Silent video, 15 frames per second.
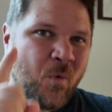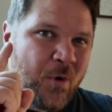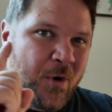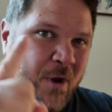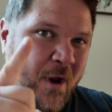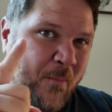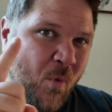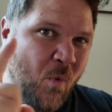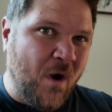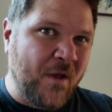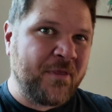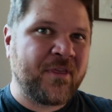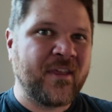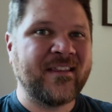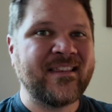Number
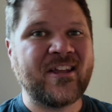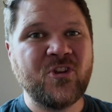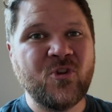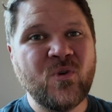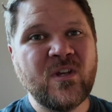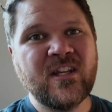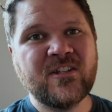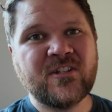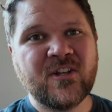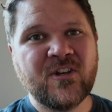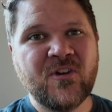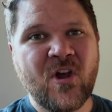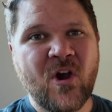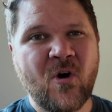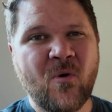one thing that you need to
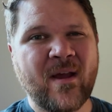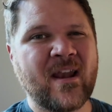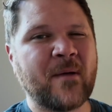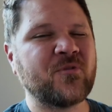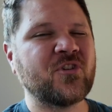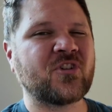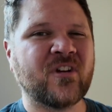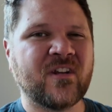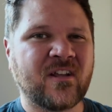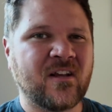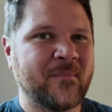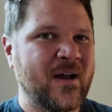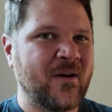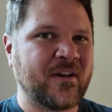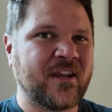know, and I'm just going to
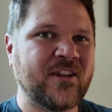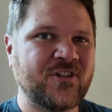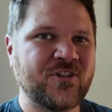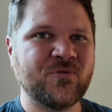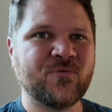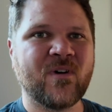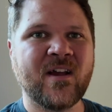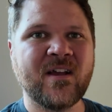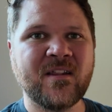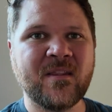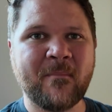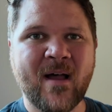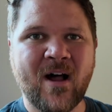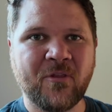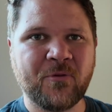come out and hit you right in the
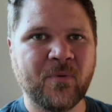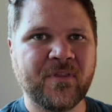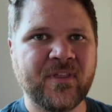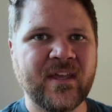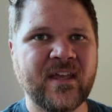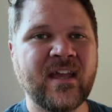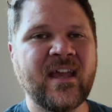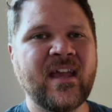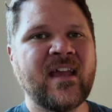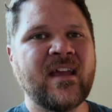mouth with it.